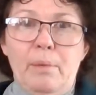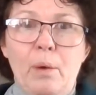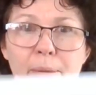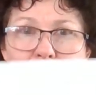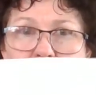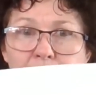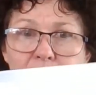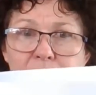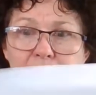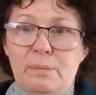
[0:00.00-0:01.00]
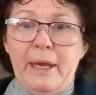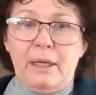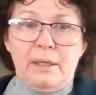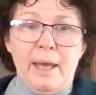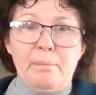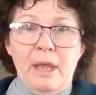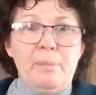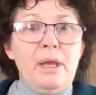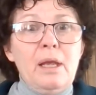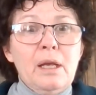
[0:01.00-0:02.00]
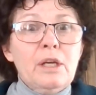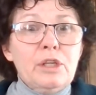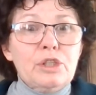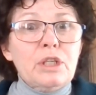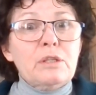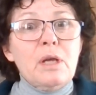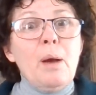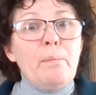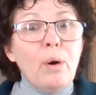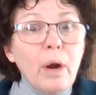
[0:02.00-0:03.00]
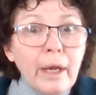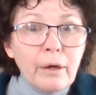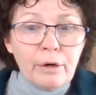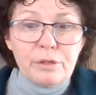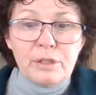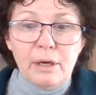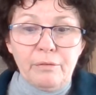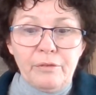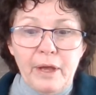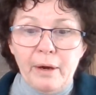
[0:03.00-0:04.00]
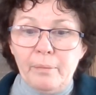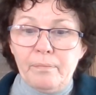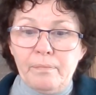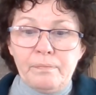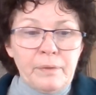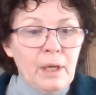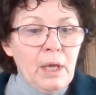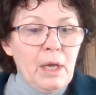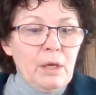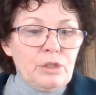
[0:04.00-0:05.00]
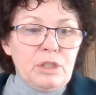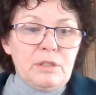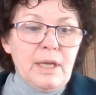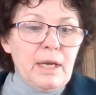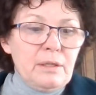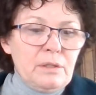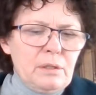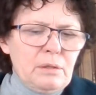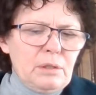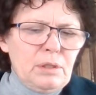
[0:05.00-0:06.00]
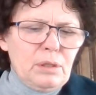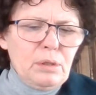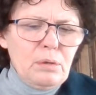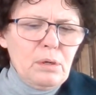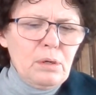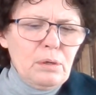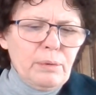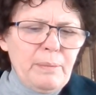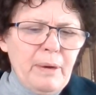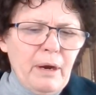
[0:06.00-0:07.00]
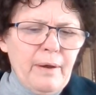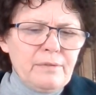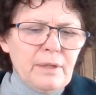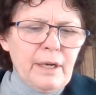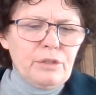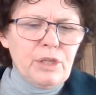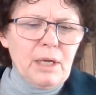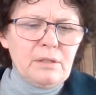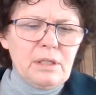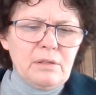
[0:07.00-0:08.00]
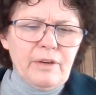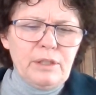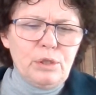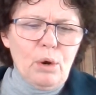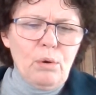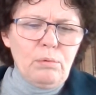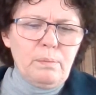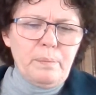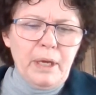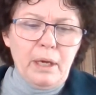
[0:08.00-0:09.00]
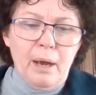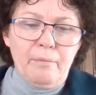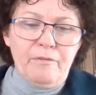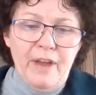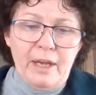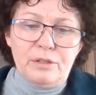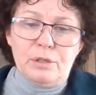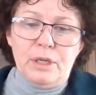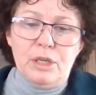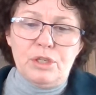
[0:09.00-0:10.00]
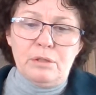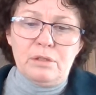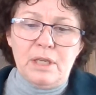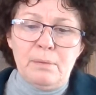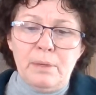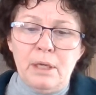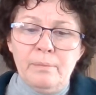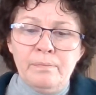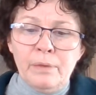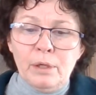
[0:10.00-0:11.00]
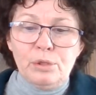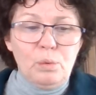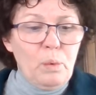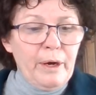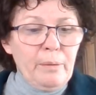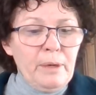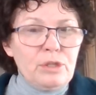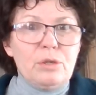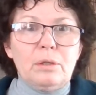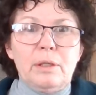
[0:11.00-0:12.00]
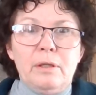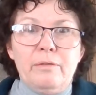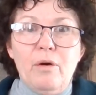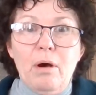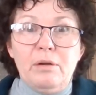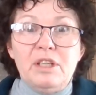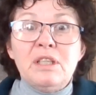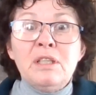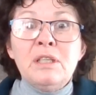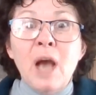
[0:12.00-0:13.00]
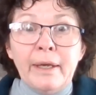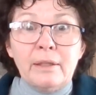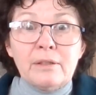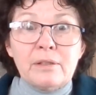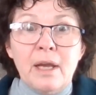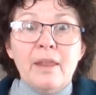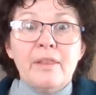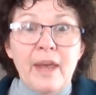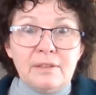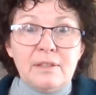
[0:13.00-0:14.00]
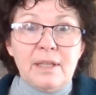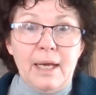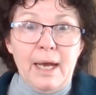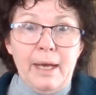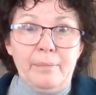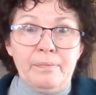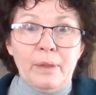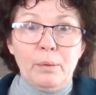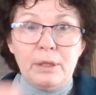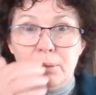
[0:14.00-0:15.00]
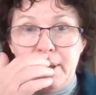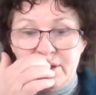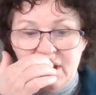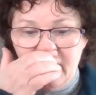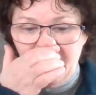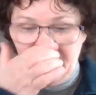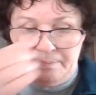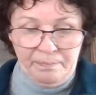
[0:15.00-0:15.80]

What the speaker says: but we begin to suspect that maybe she's putting herself there. She says, 3 paragraphs later, John says, if I don't pick up faster, he shall send me to Weir Mitchell in the fall. Yikes, that's the guy with the rescuer.